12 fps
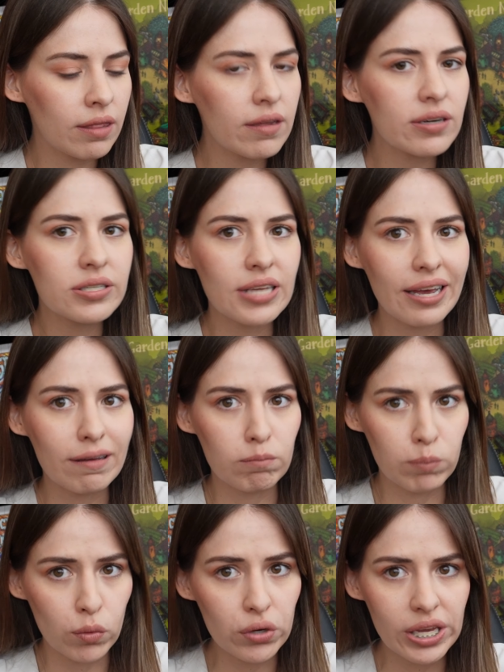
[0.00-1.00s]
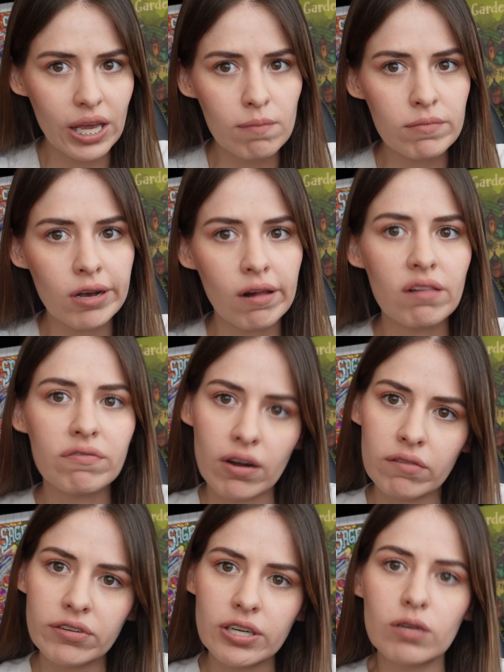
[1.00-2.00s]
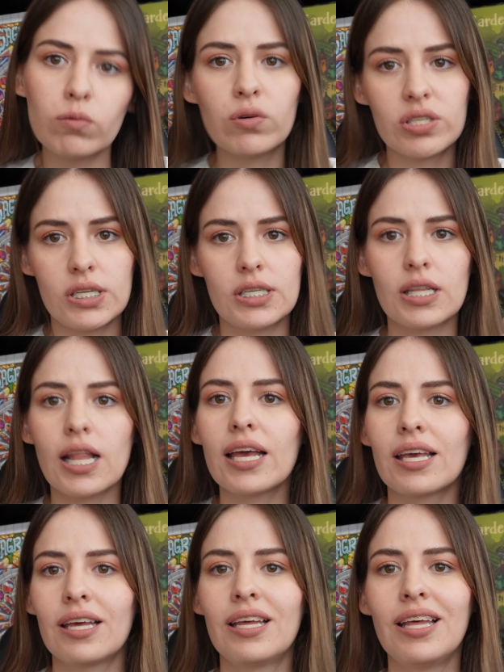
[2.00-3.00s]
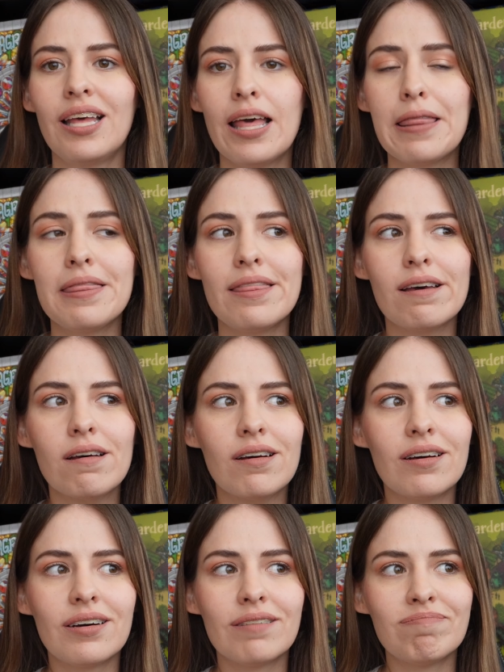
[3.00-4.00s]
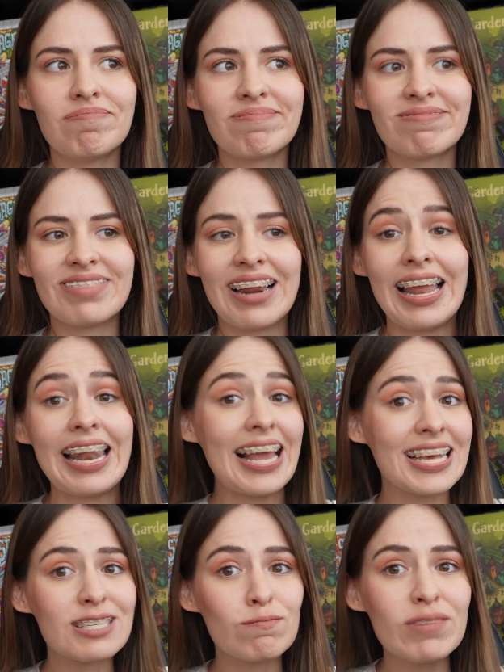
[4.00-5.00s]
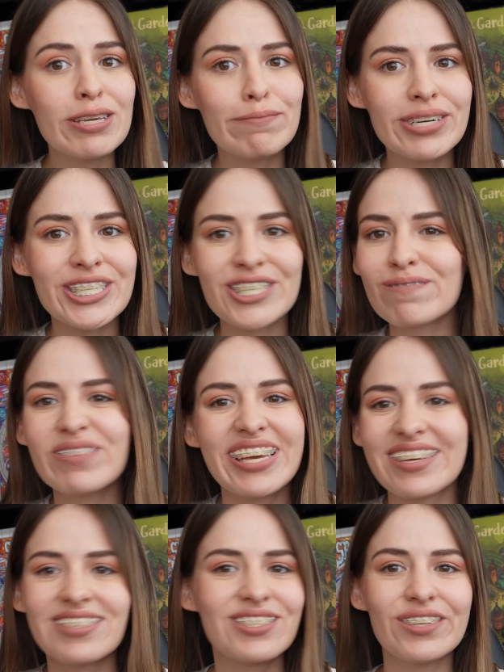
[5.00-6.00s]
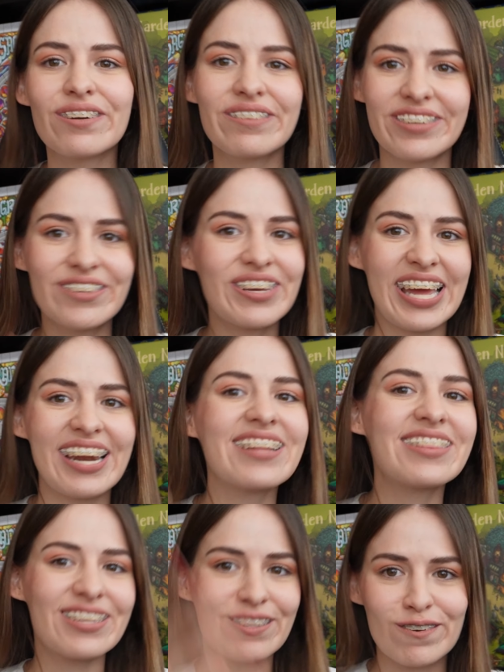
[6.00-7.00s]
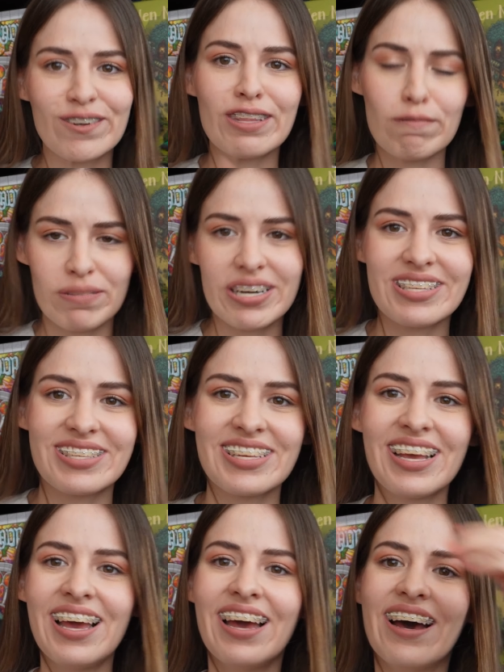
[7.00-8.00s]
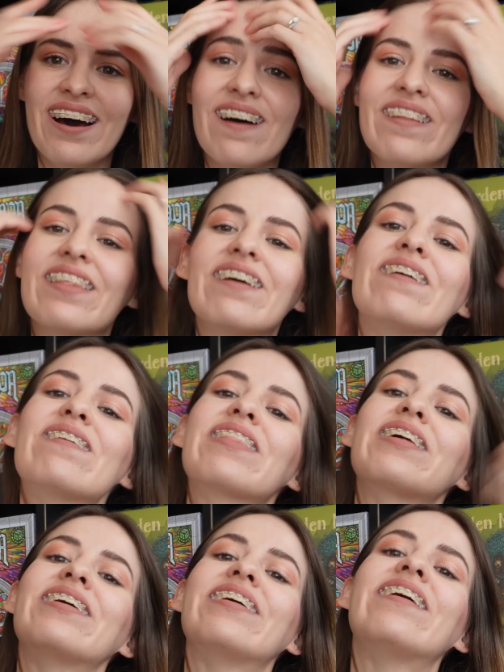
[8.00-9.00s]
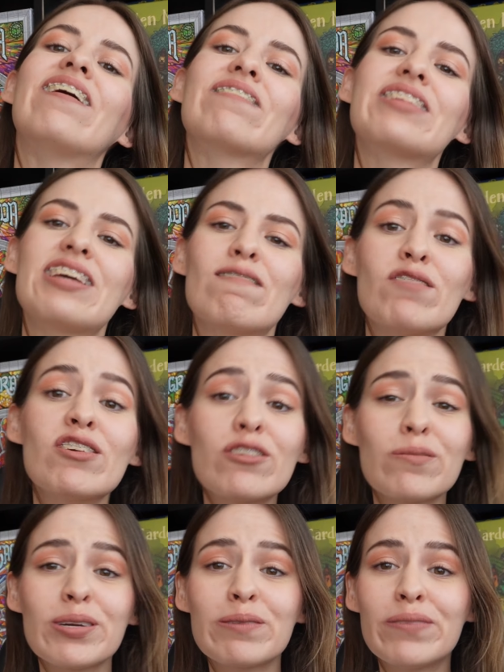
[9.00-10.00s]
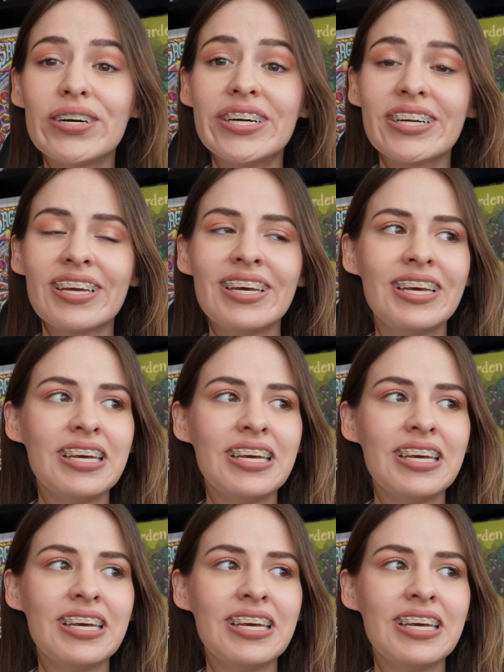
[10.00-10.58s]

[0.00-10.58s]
there's a board game called Funfair, which is like the less mean version, because you cannot destroy the parts of the amusement park.